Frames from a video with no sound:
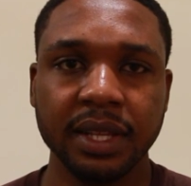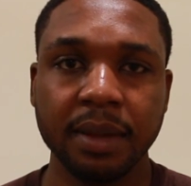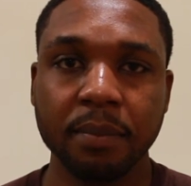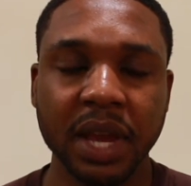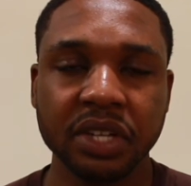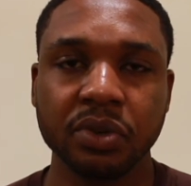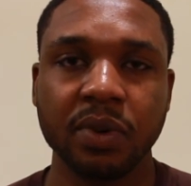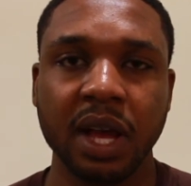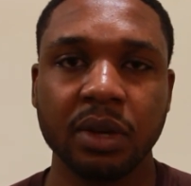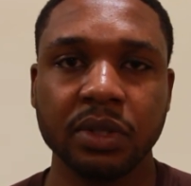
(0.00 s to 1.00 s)
the best
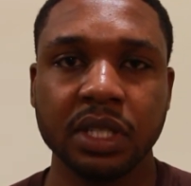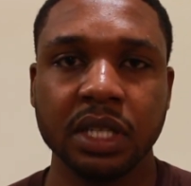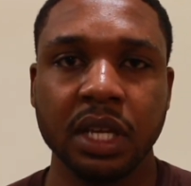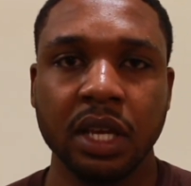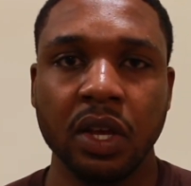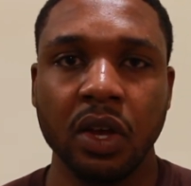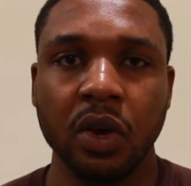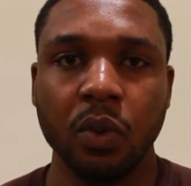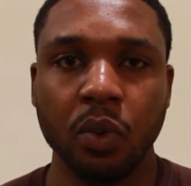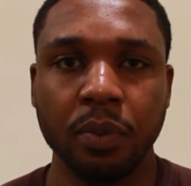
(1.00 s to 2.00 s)
route
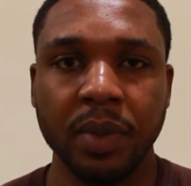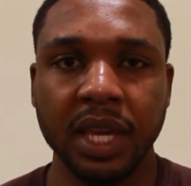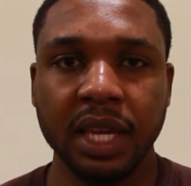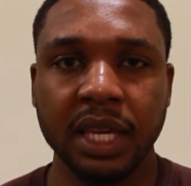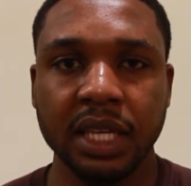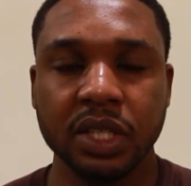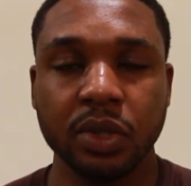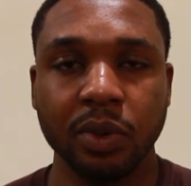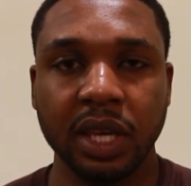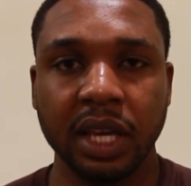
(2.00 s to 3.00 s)
would be
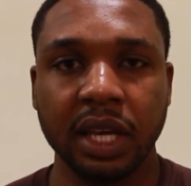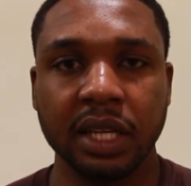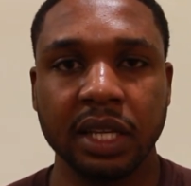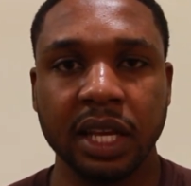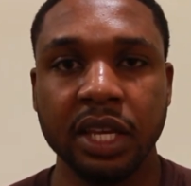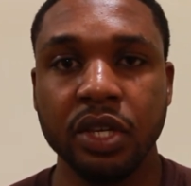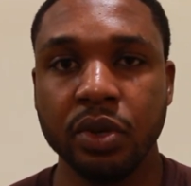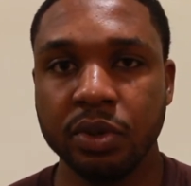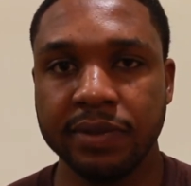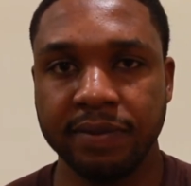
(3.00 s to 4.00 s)
to get a
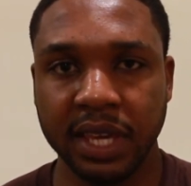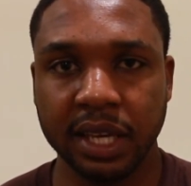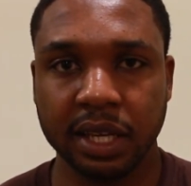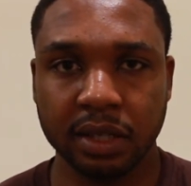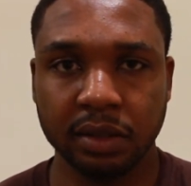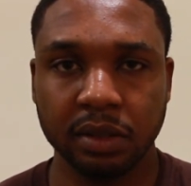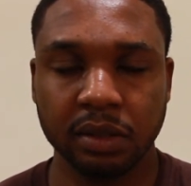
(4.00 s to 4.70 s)
used vehicle.